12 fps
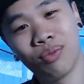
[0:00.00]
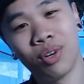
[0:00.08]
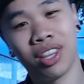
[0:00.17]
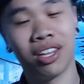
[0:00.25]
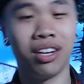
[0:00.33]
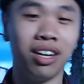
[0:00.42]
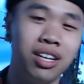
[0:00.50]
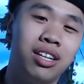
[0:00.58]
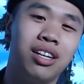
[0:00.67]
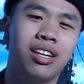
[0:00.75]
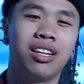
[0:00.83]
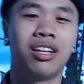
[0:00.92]
with the knit
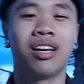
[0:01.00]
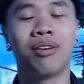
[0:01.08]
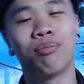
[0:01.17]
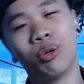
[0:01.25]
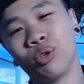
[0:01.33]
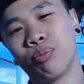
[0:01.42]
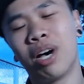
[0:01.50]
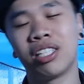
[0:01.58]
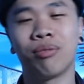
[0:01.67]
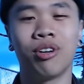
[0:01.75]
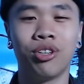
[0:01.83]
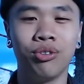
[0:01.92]
that most
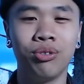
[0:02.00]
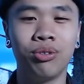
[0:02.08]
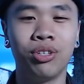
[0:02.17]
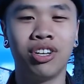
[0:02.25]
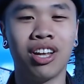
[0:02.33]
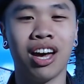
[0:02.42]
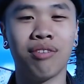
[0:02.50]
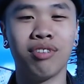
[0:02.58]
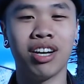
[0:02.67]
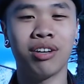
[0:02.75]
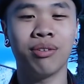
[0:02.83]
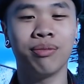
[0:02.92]
basketball shoes have
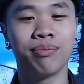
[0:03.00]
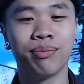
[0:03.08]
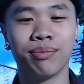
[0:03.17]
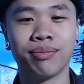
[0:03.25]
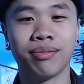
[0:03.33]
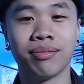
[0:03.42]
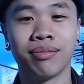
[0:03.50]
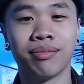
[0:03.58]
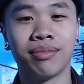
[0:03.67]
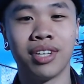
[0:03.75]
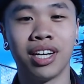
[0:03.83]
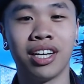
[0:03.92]
now.
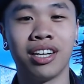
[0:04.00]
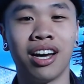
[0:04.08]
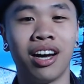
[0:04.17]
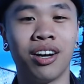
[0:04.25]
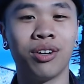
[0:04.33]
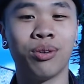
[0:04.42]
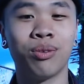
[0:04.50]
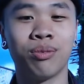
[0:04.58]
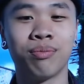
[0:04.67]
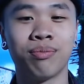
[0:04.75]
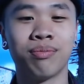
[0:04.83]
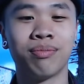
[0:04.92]
And now,
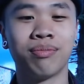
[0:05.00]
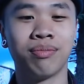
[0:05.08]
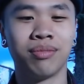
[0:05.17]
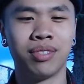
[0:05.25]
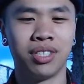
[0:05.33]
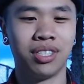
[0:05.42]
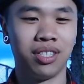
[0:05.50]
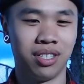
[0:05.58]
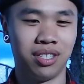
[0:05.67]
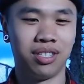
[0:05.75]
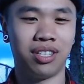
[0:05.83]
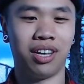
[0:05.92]

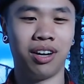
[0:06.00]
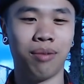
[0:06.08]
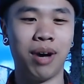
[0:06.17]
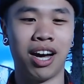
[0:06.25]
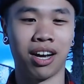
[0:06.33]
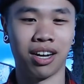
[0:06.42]
they are back.